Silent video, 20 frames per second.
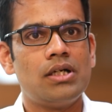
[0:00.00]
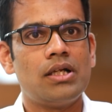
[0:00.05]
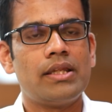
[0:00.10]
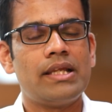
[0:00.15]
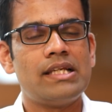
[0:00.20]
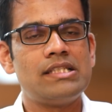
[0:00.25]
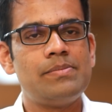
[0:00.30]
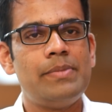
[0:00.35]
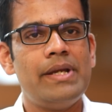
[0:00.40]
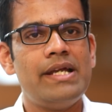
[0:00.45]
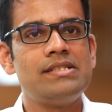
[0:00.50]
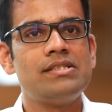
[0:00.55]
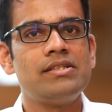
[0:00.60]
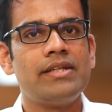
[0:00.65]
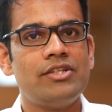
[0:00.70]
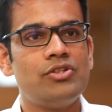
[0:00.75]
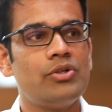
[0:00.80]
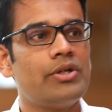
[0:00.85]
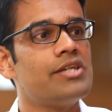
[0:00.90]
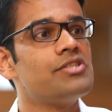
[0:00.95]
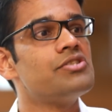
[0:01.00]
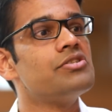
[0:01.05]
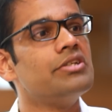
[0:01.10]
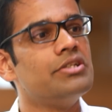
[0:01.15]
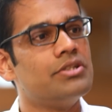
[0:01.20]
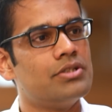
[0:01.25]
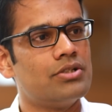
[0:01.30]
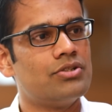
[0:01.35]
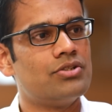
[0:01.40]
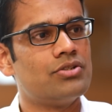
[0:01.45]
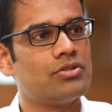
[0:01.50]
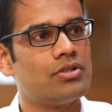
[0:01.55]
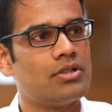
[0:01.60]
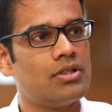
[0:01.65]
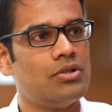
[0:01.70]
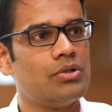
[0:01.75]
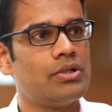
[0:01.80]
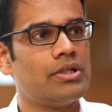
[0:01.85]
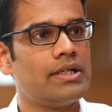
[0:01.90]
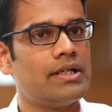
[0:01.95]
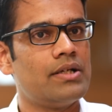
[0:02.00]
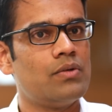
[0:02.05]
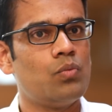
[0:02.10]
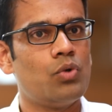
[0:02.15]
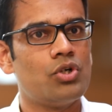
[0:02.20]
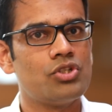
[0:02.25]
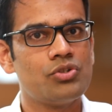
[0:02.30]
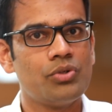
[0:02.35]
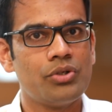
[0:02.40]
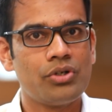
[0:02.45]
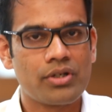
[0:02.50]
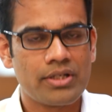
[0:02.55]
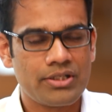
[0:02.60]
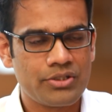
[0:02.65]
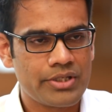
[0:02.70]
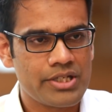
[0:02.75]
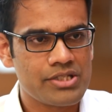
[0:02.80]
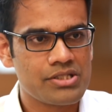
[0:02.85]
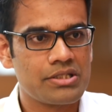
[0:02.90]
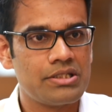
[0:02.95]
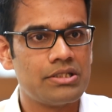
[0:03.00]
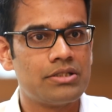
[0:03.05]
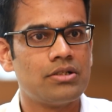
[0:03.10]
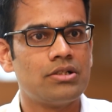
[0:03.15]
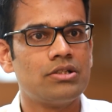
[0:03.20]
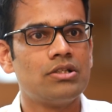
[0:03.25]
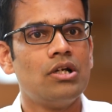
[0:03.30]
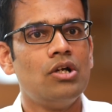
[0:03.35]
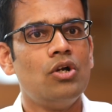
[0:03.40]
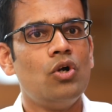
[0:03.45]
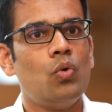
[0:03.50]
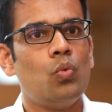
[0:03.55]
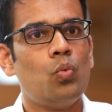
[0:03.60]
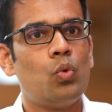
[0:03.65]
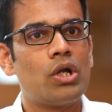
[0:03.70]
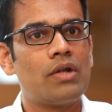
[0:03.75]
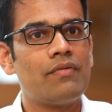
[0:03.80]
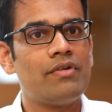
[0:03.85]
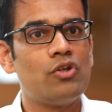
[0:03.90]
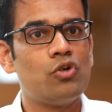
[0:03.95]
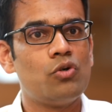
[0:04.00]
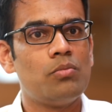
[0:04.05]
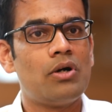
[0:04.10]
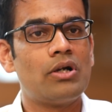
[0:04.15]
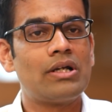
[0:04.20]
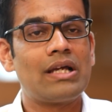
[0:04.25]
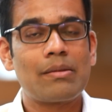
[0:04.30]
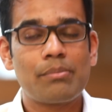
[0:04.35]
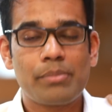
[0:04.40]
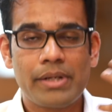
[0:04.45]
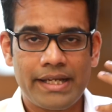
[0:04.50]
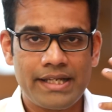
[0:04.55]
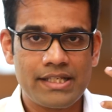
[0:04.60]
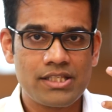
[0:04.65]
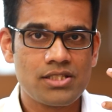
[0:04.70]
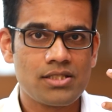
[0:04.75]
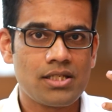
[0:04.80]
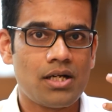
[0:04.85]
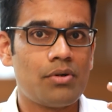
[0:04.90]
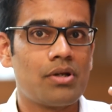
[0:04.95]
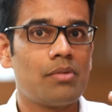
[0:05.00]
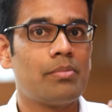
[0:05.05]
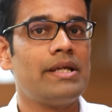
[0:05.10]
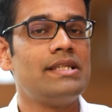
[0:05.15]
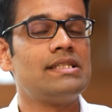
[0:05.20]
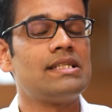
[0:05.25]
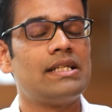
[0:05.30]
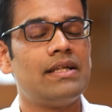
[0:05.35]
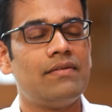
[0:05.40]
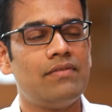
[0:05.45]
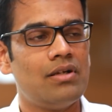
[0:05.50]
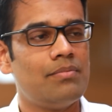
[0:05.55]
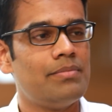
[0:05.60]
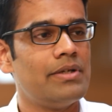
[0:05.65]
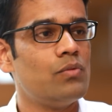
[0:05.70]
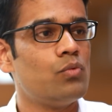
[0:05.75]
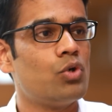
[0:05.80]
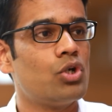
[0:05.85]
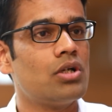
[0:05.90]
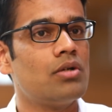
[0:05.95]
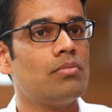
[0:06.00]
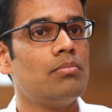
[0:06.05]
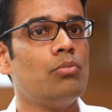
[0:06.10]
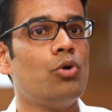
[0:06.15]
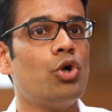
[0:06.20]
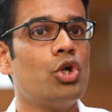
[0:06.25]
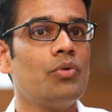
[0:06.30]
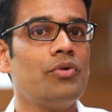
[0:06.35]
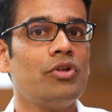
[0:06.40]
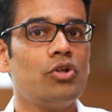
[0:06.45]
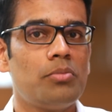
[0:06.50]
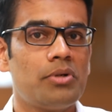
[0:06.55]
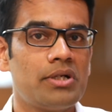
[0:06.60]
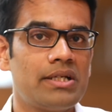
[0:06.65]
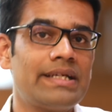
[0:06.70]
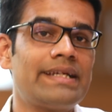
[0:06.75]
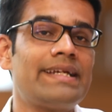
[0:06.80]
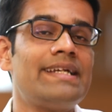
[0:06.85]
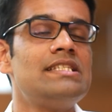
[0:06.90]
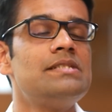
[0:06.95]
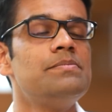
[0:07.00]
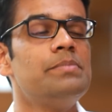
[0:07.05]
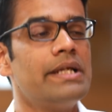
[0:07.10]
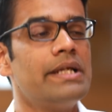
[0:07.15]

that's based in education research. So they're looking at what's going on in education research. What do we know about our brains, how our brains are developing, what more do we know about our kids'